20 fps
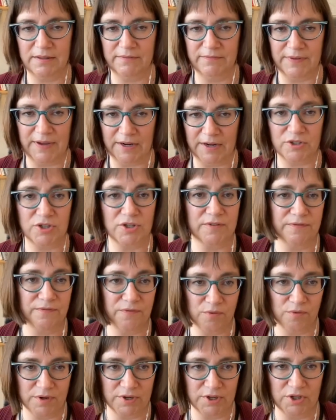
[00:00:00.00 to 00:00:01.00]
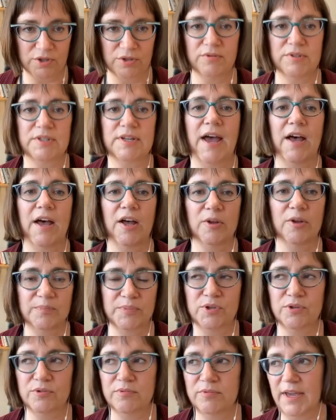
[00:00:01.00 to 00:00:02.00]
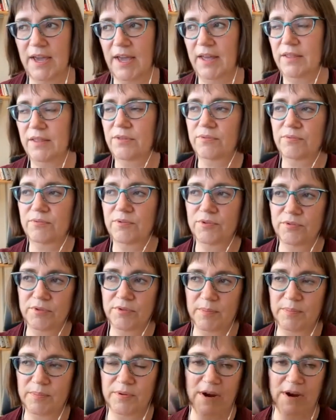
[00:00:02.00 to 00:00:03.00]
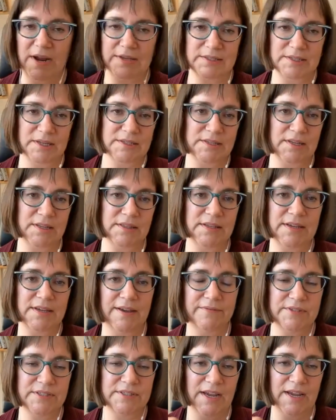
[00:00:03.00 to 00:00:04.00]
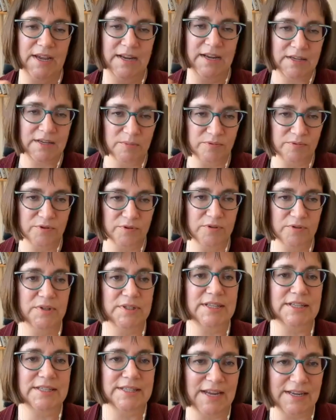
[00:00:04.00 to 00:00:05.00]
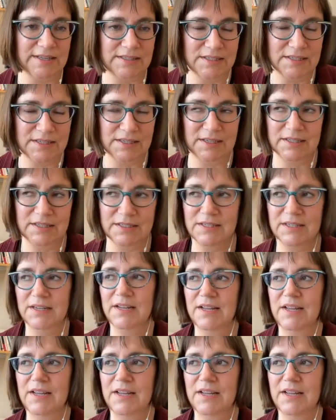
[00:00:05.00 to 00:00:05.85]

the vector for you to help you get through the process at the FDA to get approval to test it.